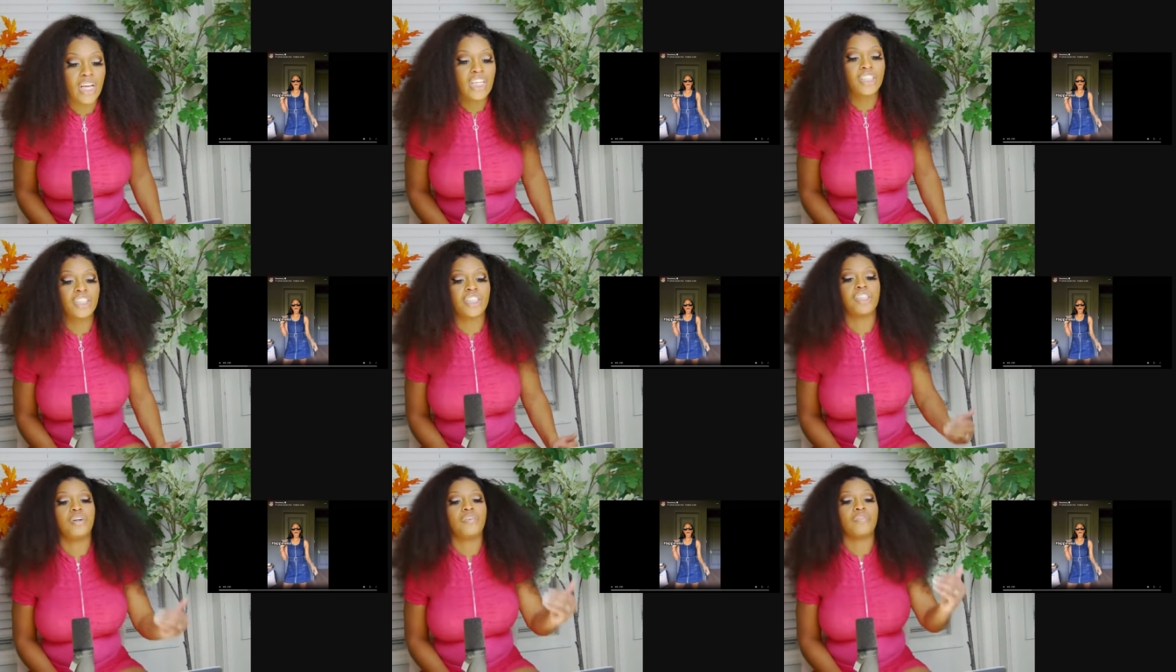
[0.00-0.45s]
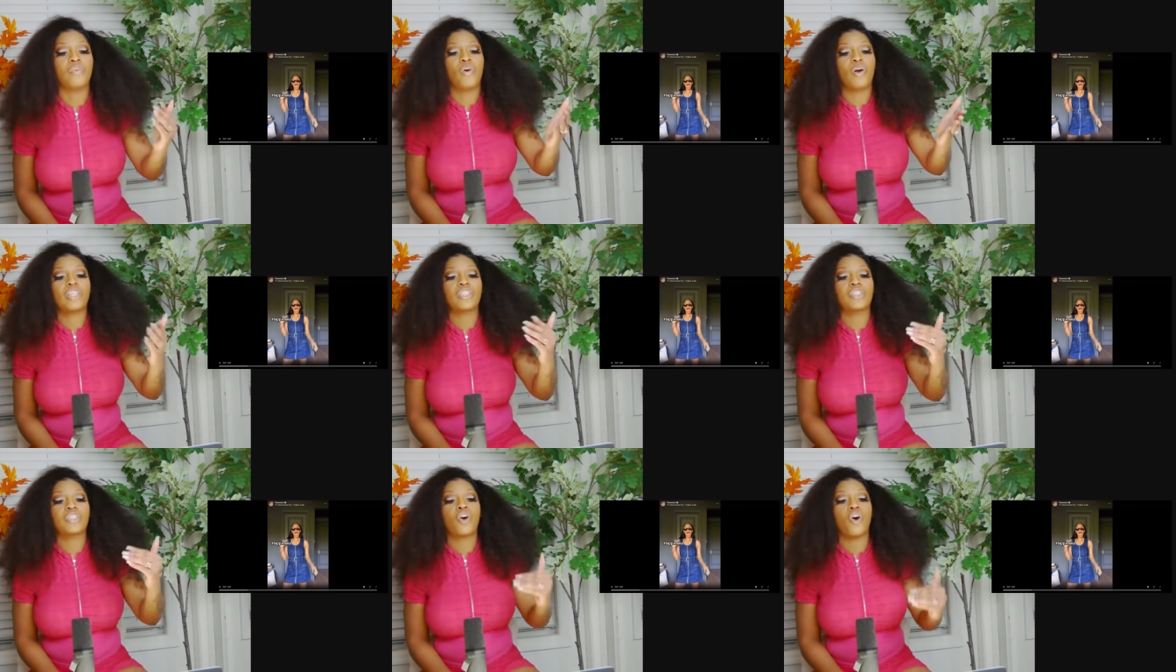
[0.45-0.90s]
She
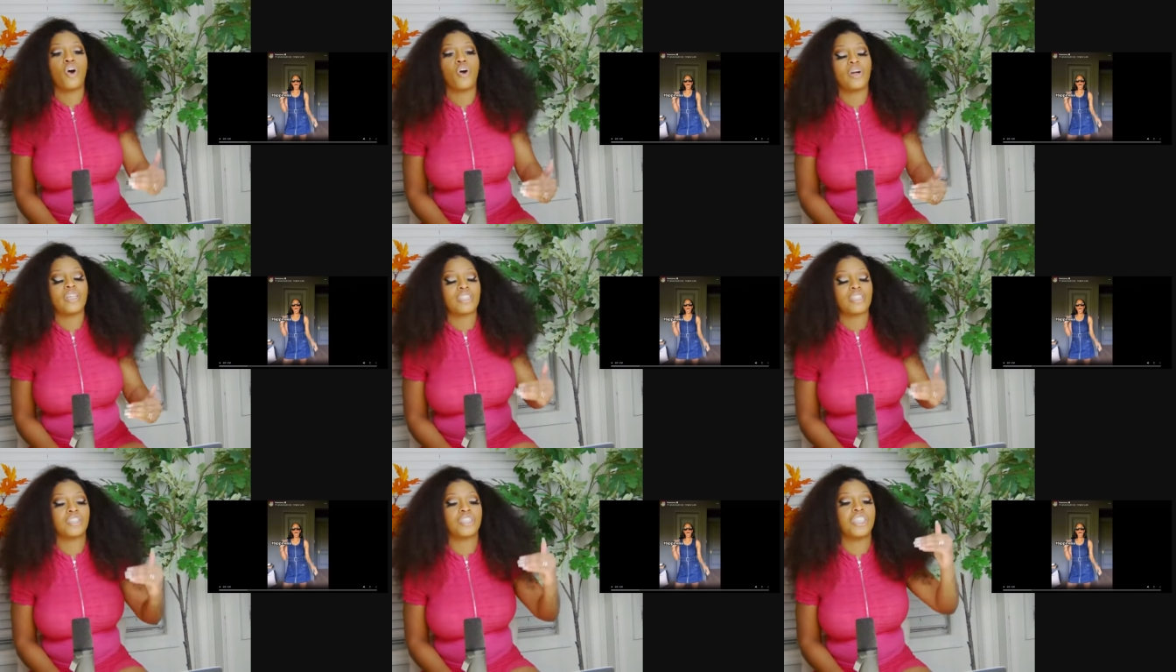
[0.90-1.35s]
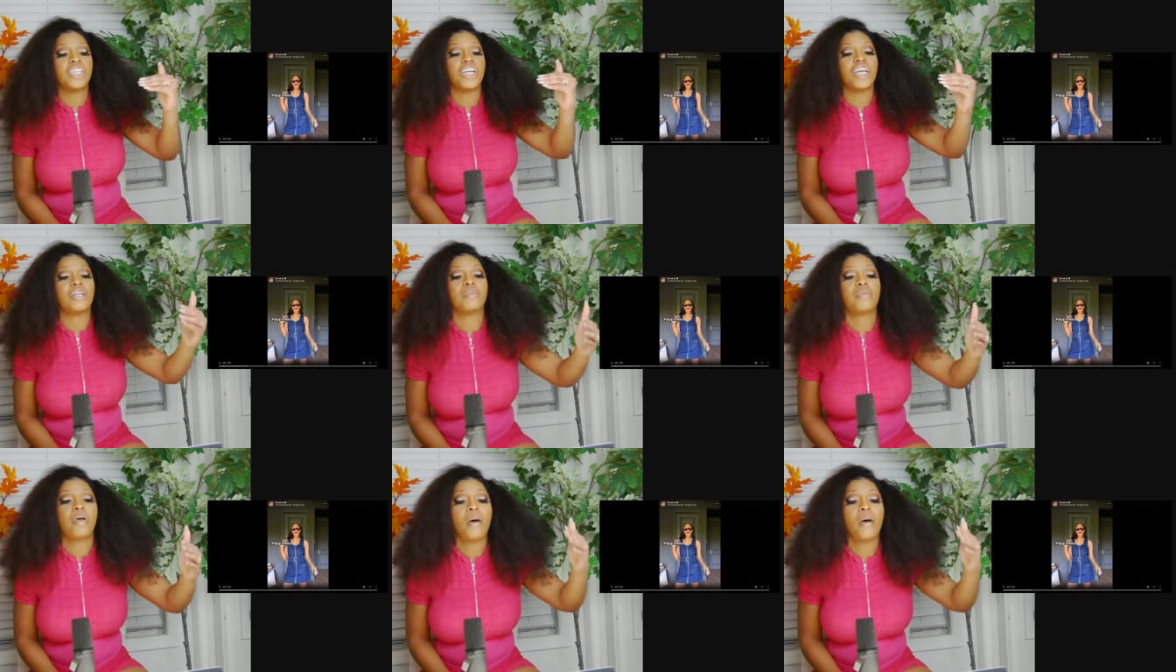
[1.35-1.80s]
divorced Cory so she
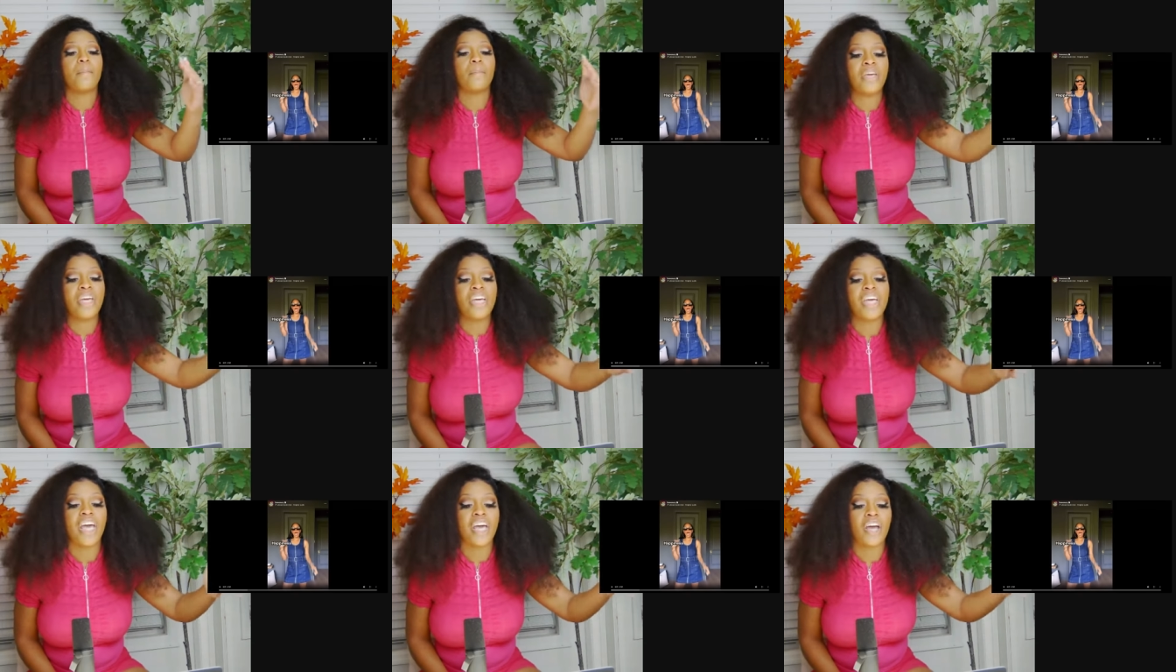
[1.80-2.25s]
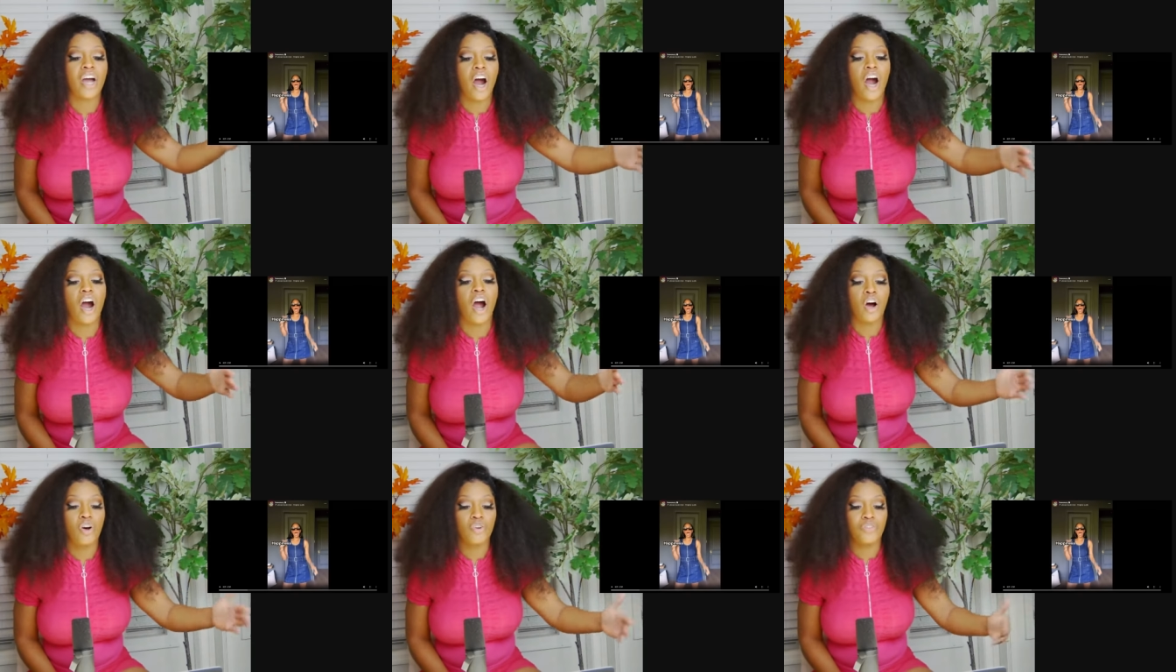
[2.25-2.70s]
can be in
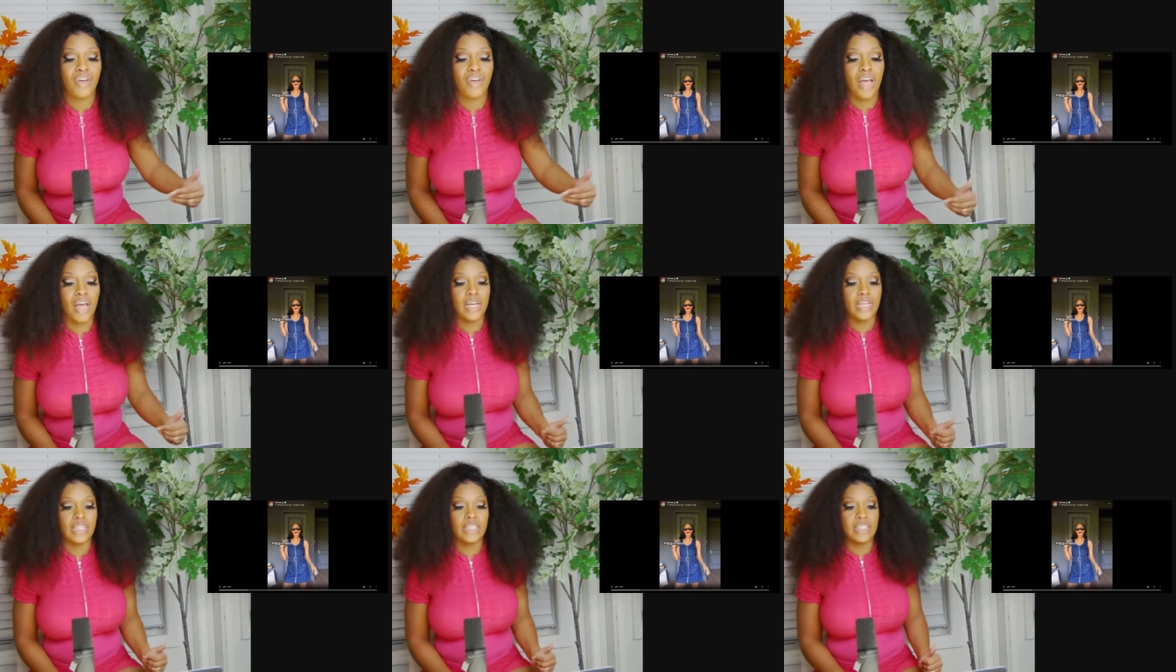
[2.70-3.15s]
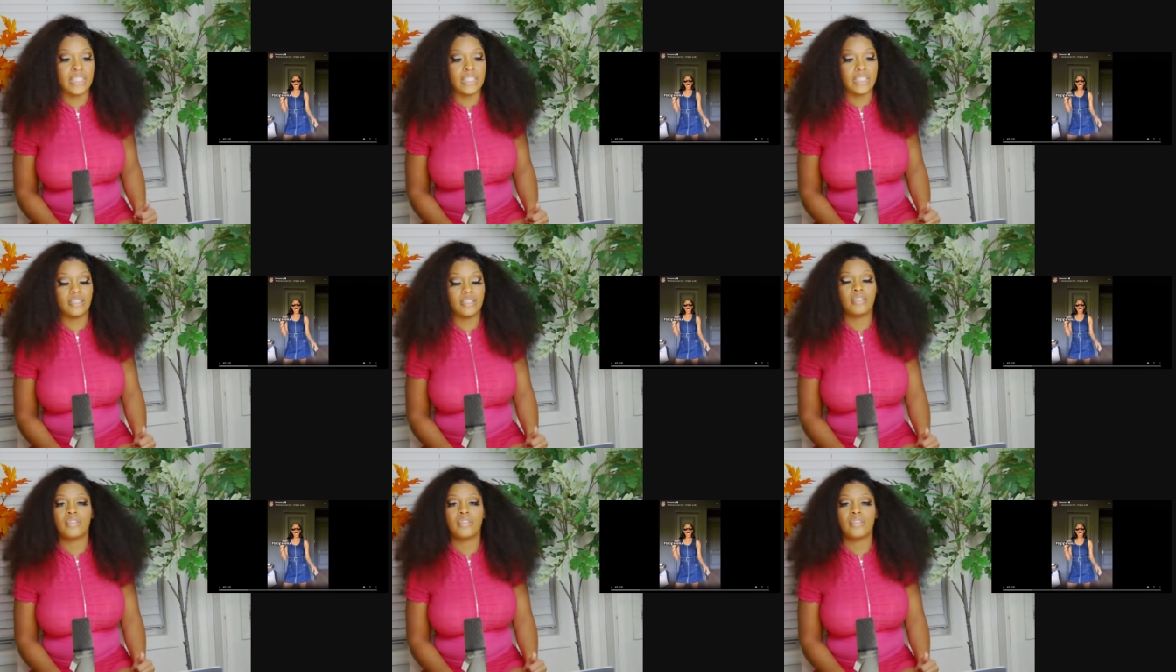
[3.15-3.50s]
her hoe phase.